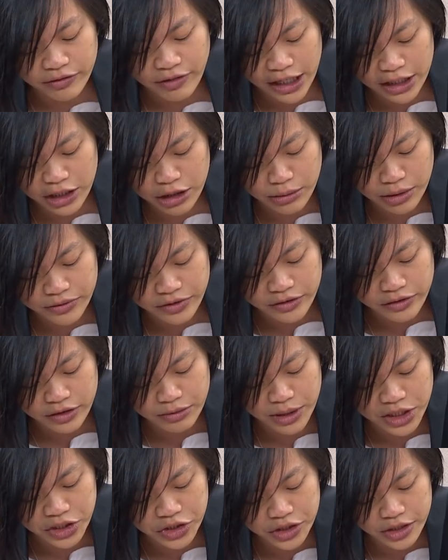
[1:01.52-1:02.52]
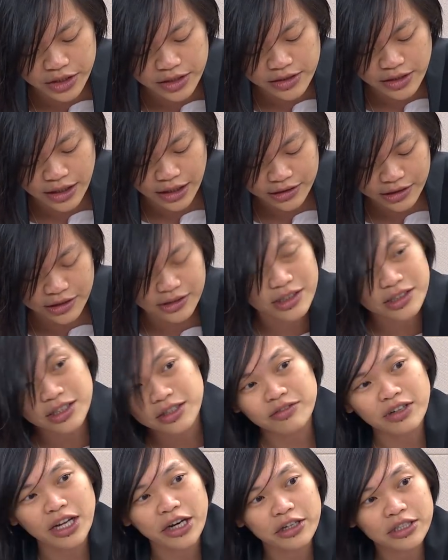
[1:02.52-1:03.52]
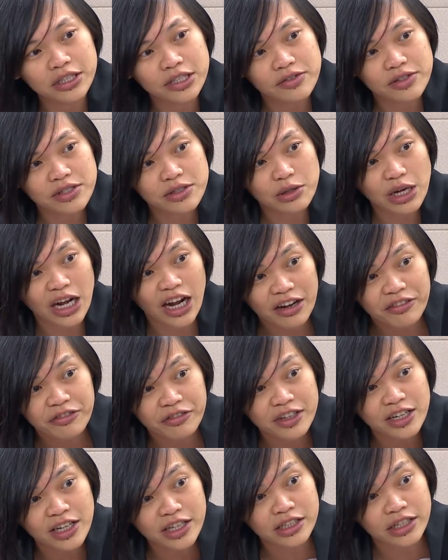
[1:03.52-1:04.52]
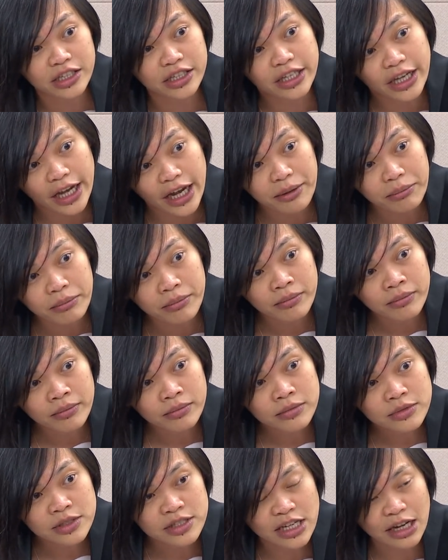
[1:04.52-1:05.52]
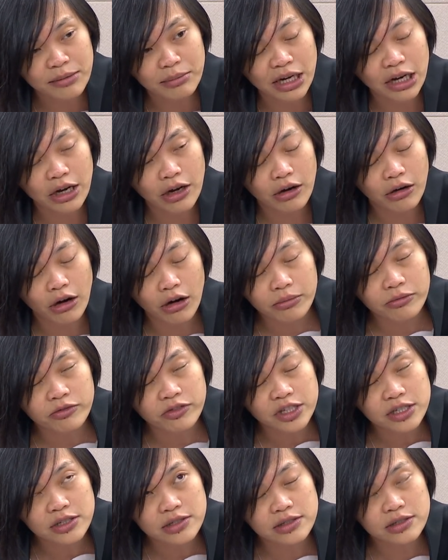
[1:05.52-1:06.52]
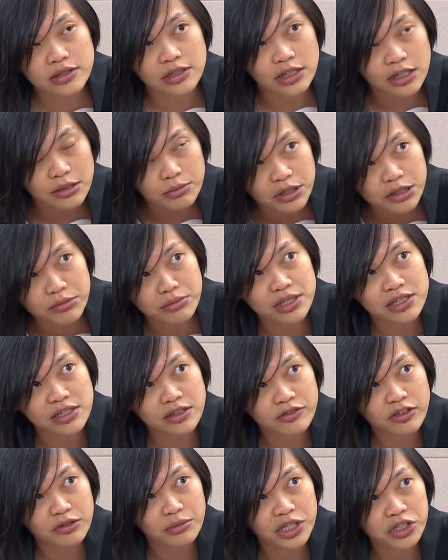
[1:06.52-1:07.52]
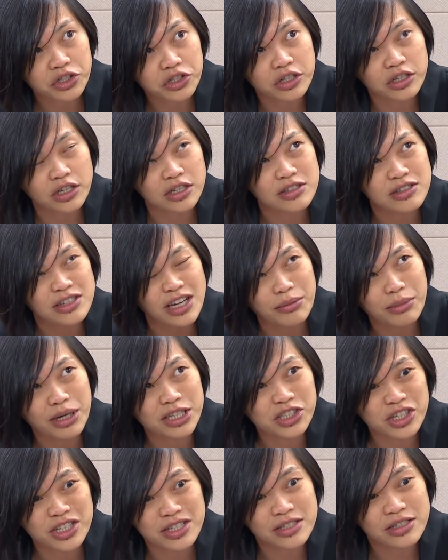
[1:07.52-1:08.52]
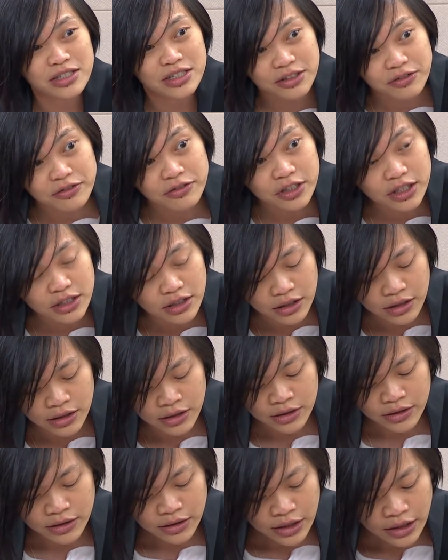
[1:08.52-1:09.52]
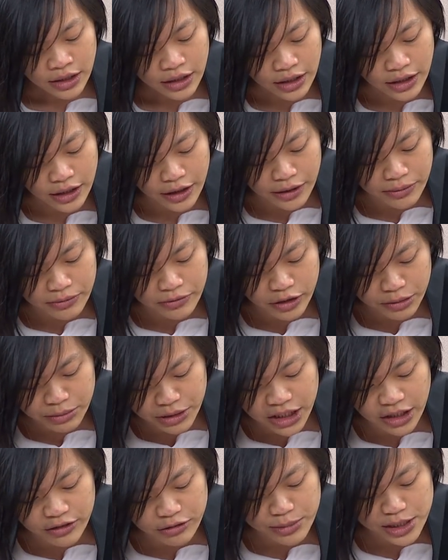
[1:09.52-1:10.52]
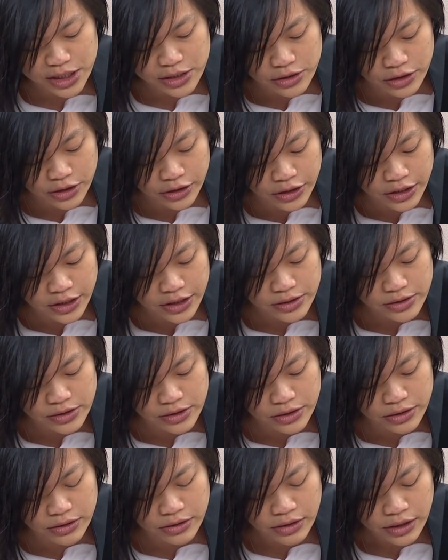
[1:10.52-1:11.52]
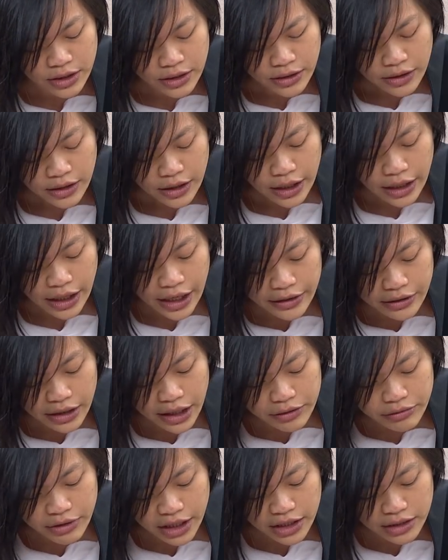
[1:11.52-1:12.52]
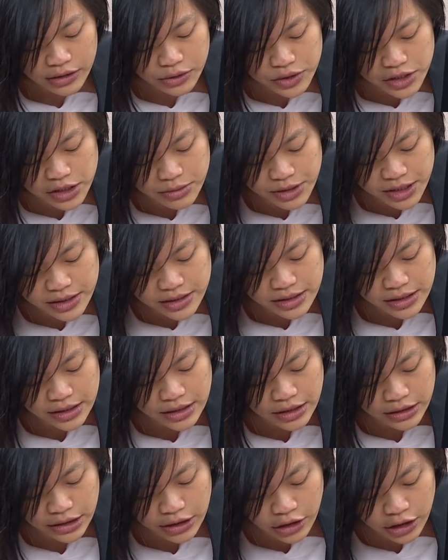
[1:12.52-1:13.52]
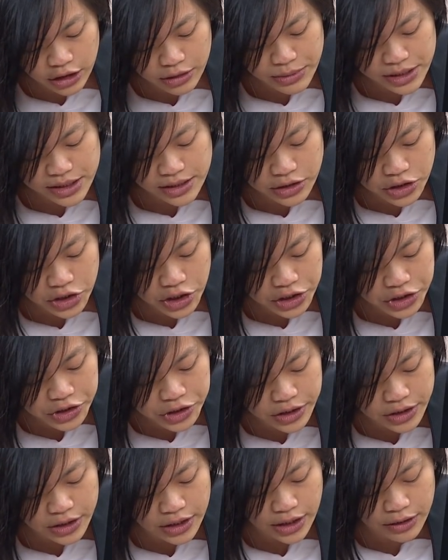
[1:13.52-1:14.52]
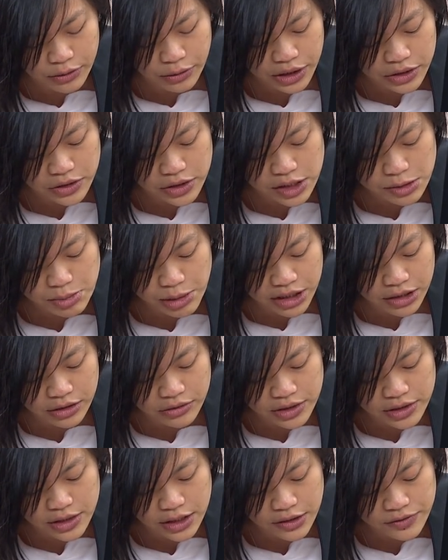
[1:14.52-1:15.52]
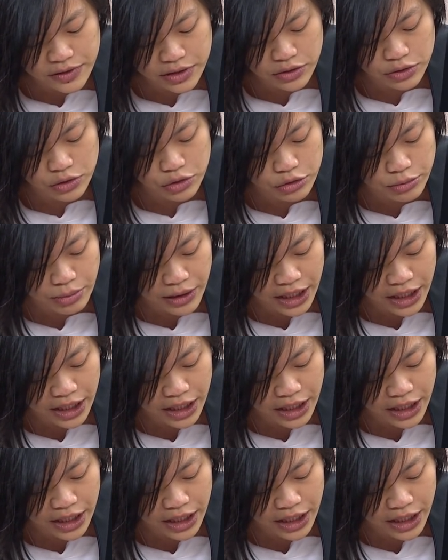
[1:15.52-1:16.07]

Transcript: vacuum of information is alternative narratives are filling the gap. Some are obvious, deliberate misinformation, and some are just different from the government story. So I read an OCBC economist suggestion that we could split the reserves into two